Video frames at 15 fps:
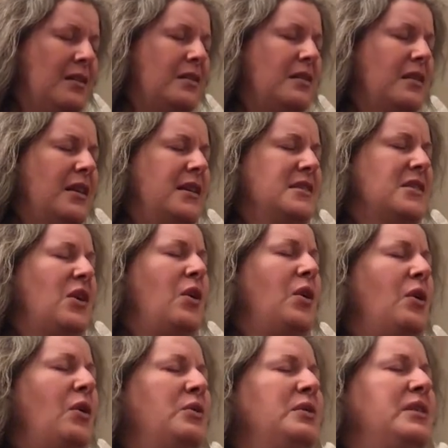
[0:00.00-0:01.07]
he's
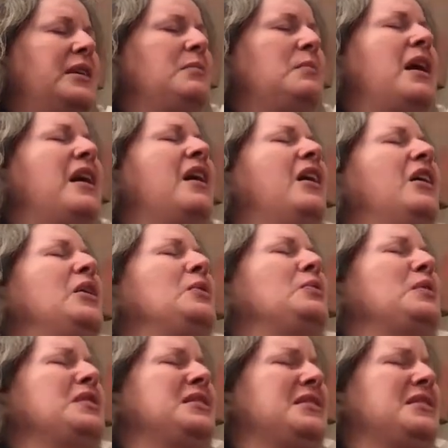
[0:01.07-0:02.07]
holding my heart with